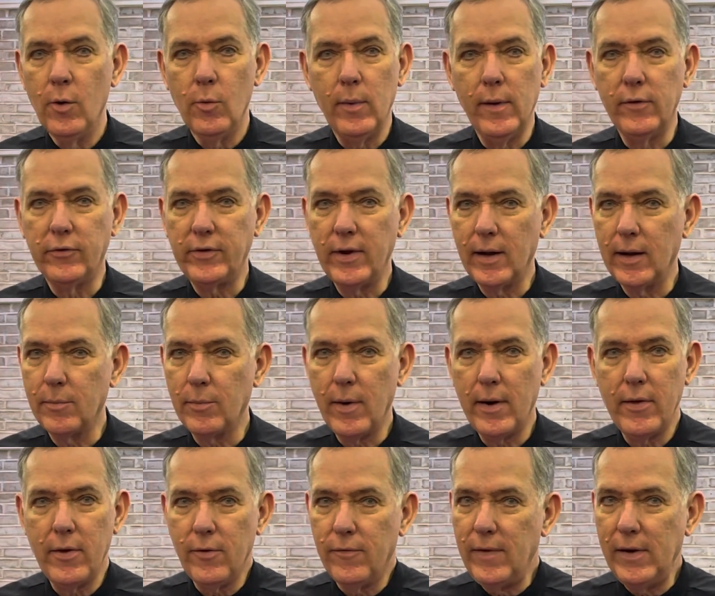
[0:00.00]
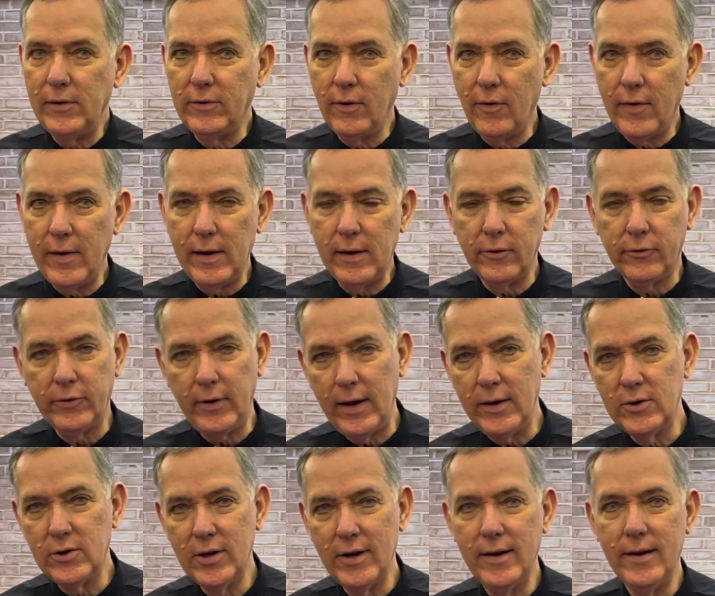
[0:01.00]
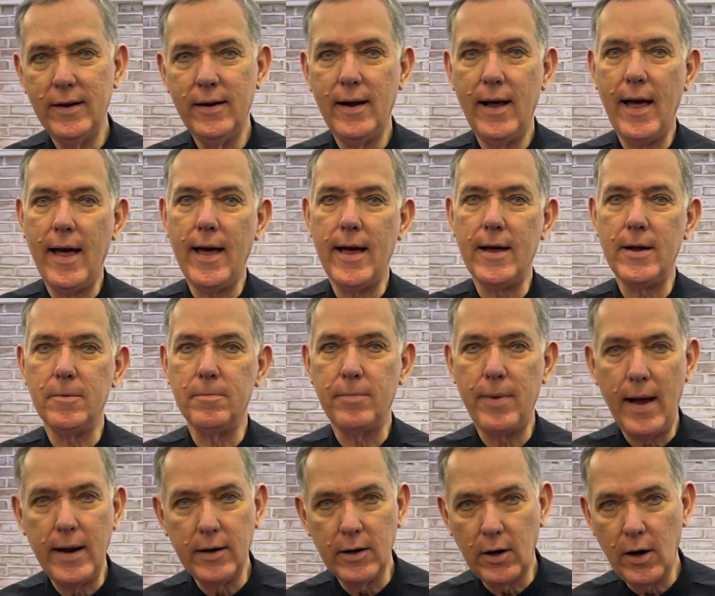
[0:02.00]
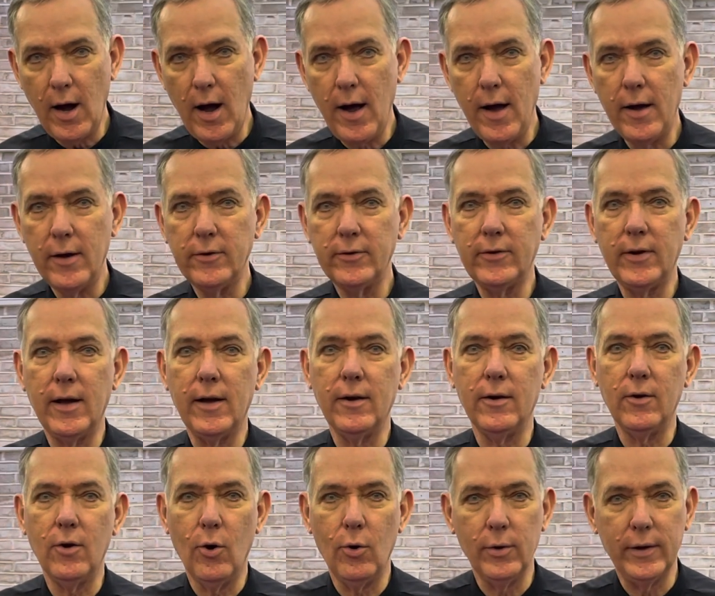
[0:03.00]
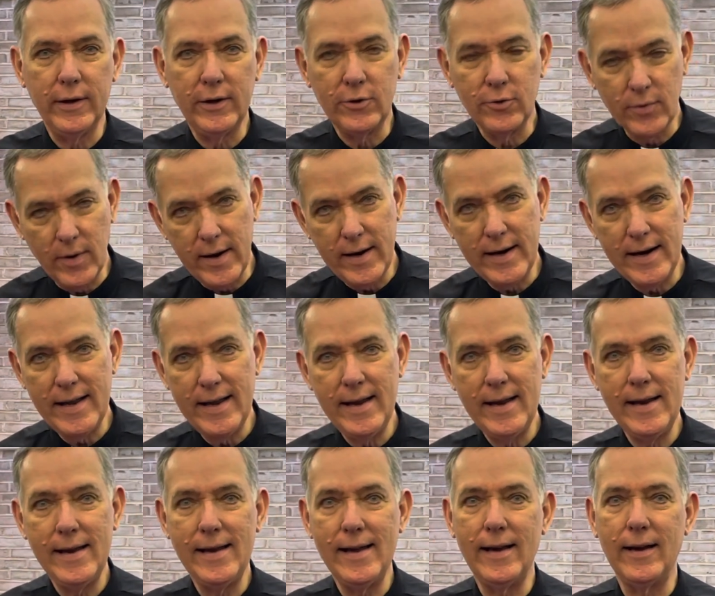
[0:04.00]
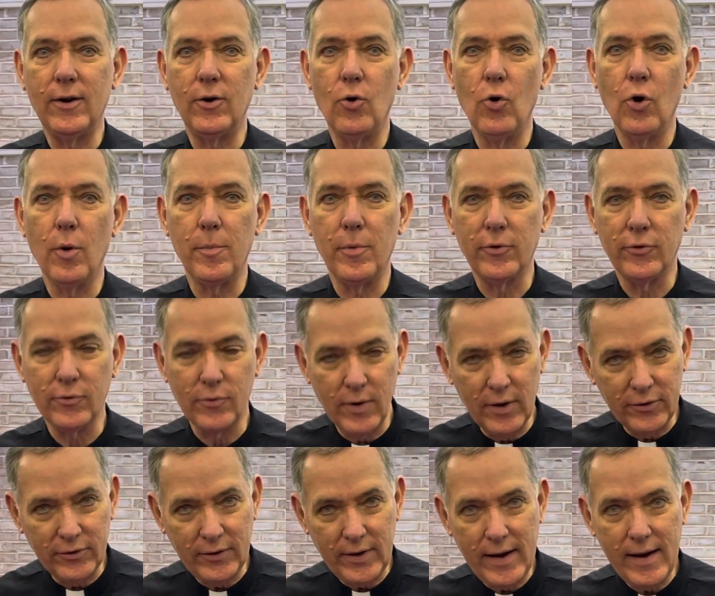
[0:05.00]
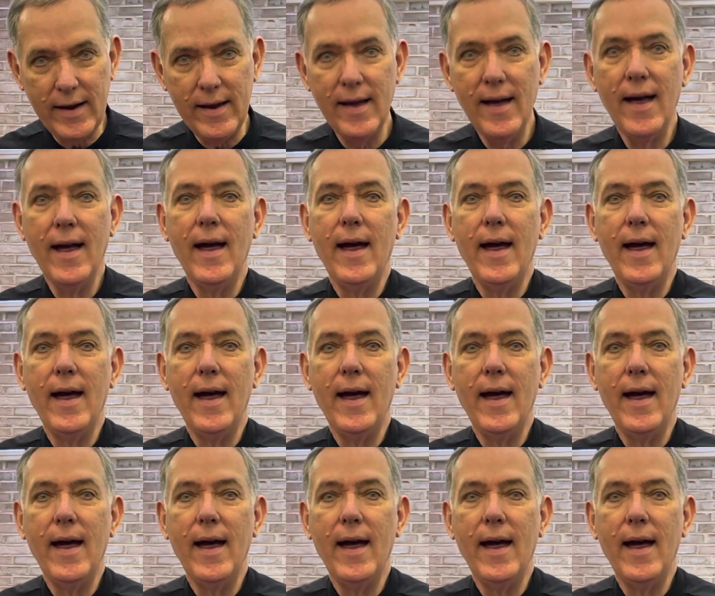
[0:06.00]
We celebrated the Feast of the Ascension and Pentecost and Holy Trinity and Corpus Christi.